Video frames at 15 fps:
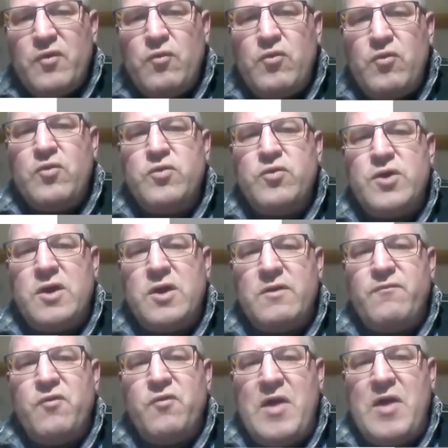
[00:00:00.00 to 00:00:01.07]
on the
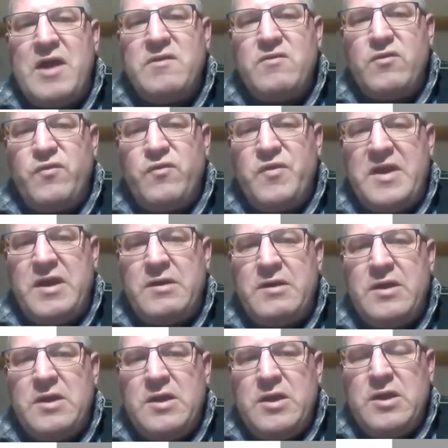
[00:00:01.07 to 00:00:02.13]
root, on the
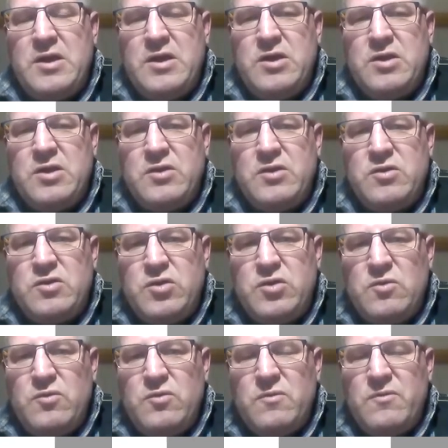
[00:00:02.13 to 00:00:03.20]
rhizosphere,
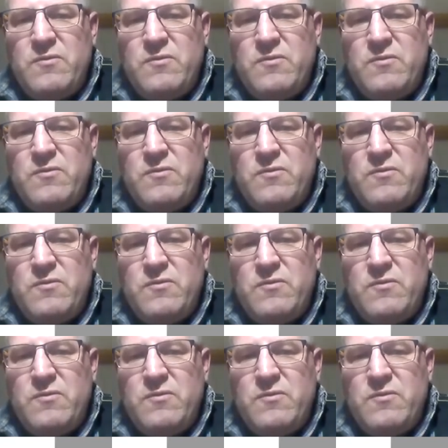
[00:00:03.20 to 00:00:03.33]
to